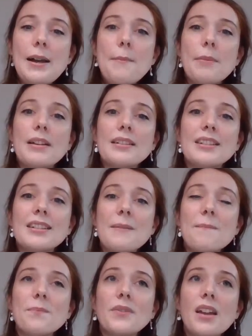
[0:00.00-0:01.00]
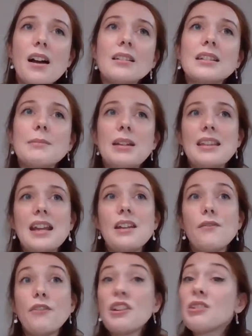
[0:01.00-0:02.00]
because ultimately then
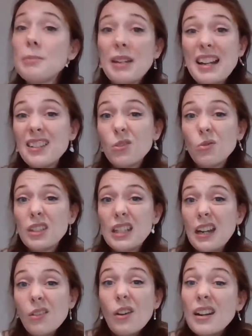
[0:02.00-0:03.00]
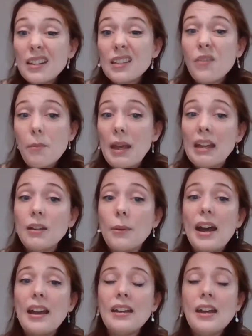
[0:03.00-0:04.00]
it feels a bit less daunting, or it does for me
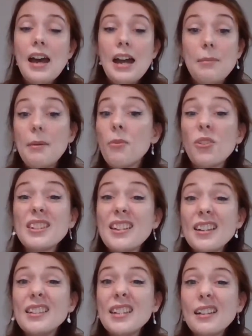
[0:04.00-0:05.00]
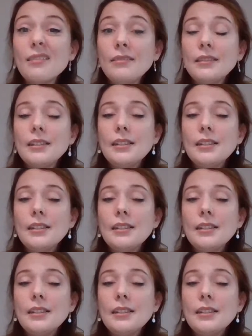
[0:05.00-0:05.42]
anyway, and a bit more exciting.